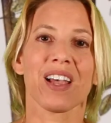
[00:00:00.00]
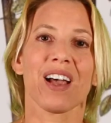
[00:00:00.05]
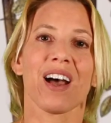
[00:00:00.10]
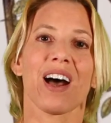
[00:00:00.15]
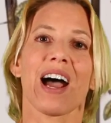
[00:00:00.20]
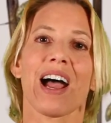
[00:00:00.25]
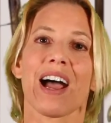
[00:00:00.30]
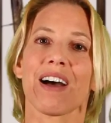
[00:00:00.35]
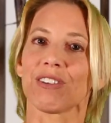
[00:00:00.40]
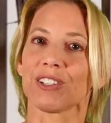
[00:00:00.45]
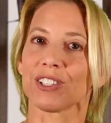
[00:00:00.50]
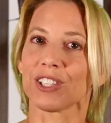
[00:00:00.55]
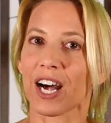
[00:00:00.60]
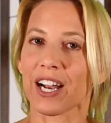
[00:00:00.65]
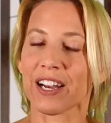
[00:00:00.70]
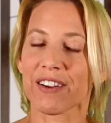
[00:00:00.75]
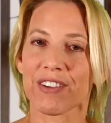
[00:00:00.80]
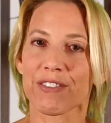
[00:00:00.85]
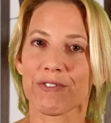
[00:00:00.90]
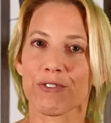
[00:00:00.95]
I have a
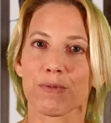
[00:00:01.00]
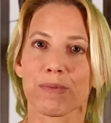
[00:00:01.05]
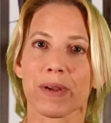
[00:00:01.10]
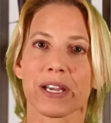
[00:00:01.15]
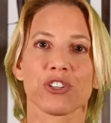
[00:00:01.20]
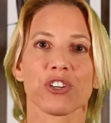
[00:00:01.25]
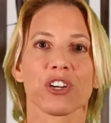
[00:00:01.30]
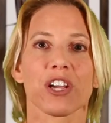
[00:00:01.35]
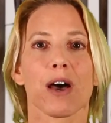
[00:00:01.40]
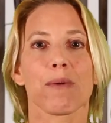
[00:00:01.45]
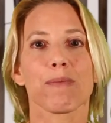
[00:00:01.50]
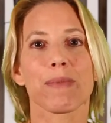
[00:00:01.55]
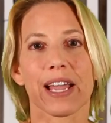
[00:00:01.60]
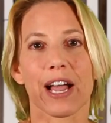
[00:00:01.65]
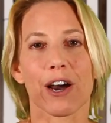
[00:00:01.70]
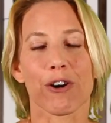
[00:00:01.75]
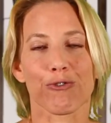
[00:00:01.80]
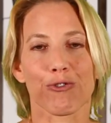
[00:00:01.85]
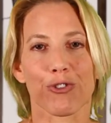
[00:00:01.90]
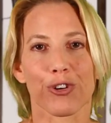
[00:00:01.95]
lot of information coming
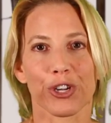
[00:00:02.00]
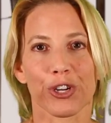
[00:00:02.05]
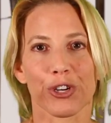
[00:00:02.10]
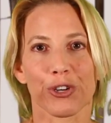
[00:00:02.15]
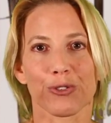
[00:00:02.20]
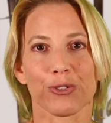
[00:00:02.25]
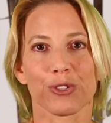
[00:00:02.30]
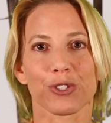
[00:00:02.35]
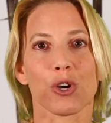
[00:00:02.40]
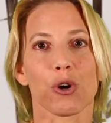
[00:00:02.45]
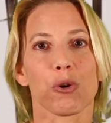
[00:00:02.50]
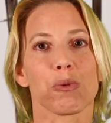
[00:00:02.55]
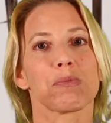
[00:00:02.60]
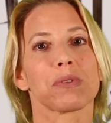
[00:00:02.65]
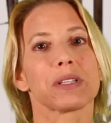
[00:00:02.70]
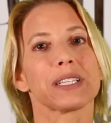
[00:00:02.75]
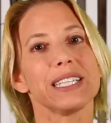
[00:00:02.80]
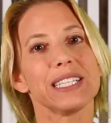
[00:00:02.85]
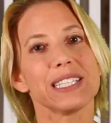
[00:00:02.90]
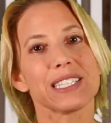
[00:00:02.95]
out for you, so
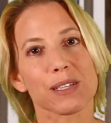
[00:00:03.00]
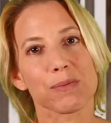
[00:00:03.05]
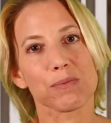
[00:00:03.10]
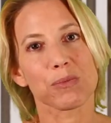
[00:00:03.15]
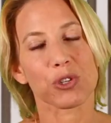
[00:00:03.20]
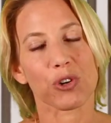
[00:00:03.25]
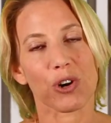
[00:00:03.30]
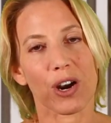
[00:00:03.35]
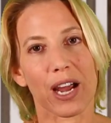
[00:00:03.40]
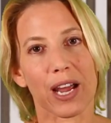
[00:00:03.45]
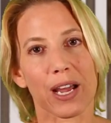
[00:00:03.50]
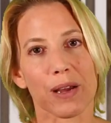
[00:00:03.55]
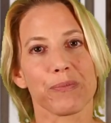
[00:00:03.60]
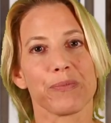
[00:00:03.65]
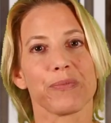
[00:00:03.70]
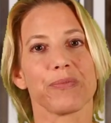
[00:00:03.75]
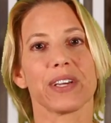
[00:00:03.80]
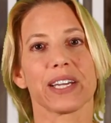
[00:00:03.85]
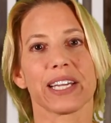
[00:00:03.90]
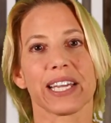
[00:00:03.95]
please subscribe
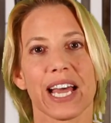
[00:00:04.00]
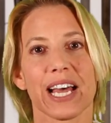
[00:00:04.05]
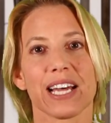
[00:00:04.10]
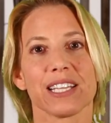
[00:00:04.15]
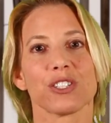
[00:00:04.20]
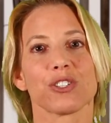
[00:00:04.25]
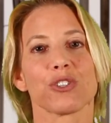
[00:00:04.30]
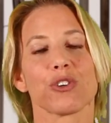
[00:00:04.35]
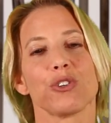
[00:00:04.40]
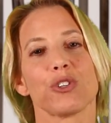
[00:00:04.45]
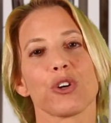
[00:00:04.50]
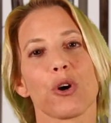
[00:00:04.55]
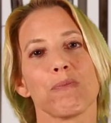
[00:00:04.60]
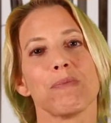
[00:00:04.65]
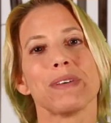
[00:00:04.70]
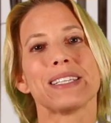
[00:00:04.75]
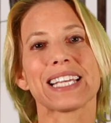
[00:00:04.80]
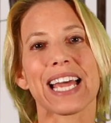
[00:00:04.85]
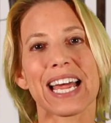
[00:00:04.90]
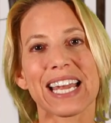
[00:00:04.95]
again so you don't
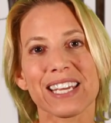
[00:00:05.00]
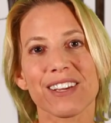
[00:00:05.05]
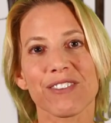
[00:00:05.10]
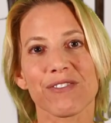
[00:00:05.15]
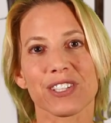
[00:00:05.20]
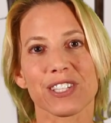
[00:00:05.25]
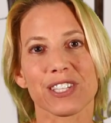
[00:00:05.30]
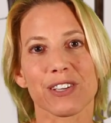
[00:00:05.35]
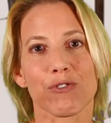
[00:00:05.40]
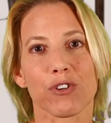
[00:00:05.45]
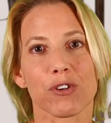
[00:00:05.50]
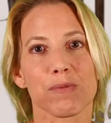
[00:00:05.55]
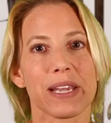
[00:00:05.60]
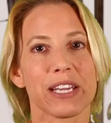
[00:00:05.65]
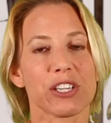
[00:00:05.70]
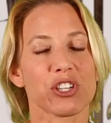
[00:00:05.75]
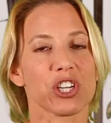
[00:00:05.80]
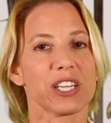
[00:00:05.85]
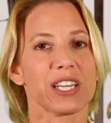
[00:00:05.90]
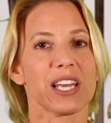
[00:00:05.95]
miss any of this
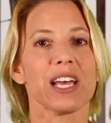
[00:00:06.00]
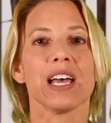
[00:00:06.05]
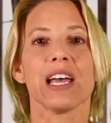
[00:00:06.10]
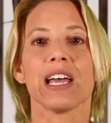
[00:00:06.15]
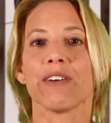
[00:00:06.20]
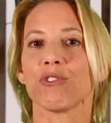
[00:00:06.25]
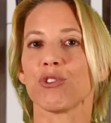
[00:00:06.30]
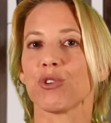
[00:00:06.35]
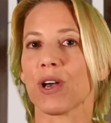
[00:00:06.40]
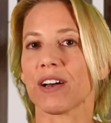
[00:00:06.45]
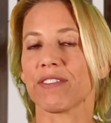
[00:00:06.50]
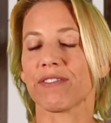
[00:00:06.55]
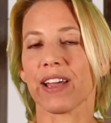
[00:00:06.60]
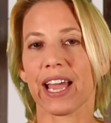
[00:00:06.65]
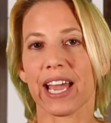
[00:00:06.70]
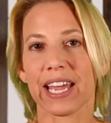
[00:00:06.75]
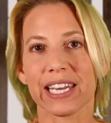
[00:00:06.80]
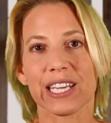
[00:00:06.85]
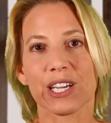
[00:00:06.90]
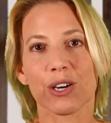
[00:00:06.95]
information. If you have
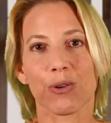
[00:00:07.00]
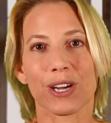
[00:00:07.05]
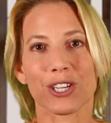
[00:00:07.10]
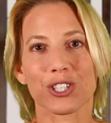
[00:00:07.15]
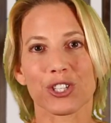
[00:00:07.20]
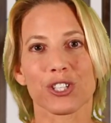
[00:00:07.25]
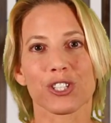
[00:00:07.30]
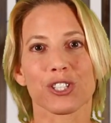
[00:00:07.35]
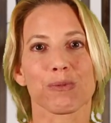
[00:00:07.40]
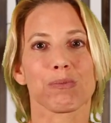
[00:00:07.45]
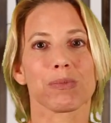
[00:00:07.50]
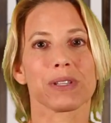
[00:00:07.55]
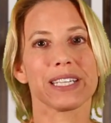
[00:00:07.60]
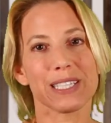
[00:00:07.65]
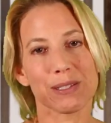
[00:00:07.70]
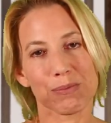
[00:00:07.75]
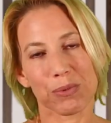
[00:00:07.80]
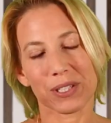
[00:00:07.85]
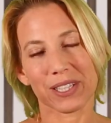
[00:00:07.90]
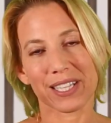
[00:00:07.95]
any questions,
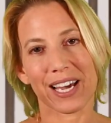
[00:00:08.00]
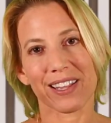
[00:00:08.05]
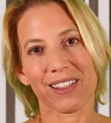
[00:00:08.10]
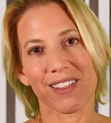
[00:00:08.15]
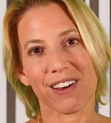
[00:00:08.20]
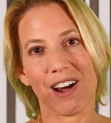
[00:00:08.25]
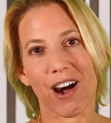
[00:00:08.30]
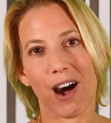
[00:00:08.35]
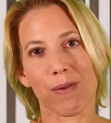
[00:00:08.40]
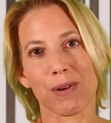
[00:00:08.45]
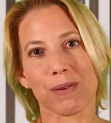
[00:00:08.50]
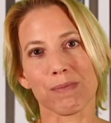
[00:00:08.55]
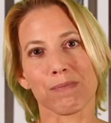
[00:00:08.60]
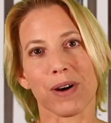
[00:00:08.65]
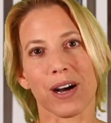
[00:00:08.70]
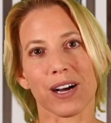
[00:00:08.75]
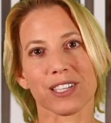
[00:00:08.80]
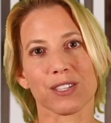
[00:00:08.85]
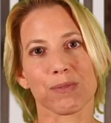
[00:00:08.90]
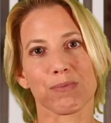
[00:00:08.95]
please put that in the comment
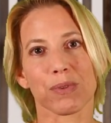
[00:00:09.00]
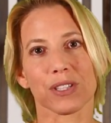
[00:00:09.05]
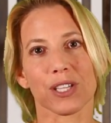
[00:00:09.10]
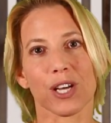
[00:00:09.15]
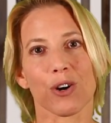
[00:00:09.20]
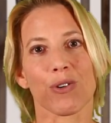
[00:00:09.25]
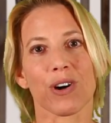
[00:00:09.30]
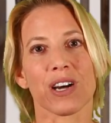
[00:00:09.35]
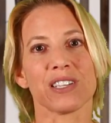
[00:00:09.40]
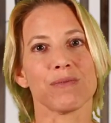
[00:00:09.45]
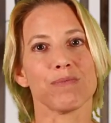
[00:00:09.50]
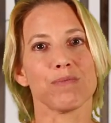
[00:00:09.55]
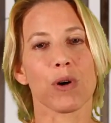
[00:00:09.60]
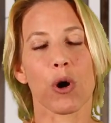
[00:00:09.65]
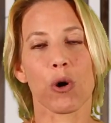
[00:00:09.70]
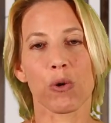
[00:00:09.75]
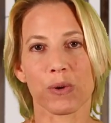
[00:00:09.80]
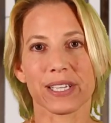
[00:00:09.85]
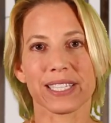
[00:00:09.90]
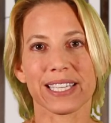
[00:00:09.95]
box below. I'm
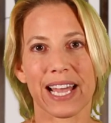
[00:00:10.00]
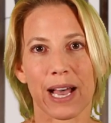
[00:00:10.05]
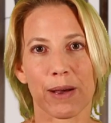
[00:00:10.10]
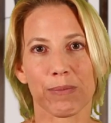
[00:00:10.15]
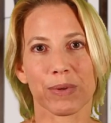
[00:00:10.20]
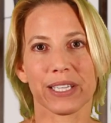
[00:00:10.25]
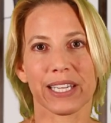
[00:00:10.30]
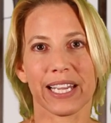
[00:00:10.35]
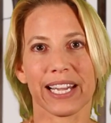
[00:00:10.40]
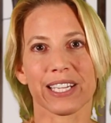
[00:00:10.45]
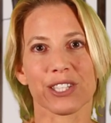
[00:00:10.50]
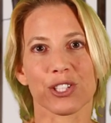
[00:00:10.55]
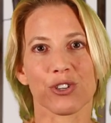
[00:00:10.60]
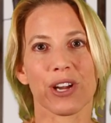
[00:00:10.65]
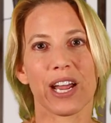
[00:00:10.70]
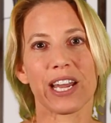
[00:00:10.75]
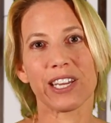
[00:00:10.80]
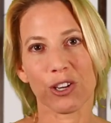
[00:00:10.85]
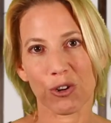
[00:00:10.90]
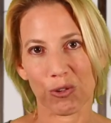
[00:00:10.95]
always happy to answer
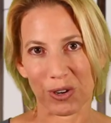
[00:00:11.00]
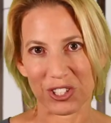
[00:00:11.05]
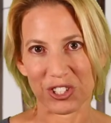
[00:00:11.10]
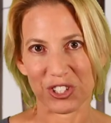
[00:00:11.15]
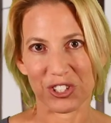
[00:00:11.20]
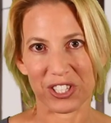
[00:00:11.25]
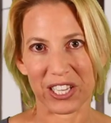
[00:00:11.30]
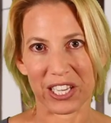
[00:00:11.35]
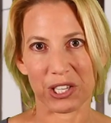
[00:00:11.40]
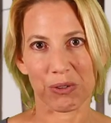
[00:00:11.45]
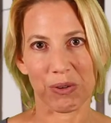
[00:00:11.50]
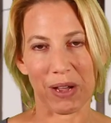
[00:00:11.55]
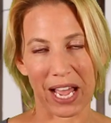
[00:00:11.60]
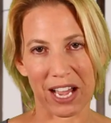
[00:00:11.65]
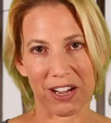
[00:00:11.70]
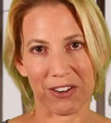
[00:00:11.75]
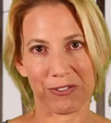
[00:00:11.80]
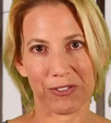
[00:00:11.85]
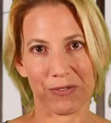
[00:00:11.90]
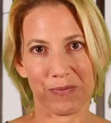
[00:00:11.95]
any questions that you
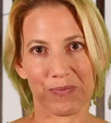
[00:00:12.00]
have.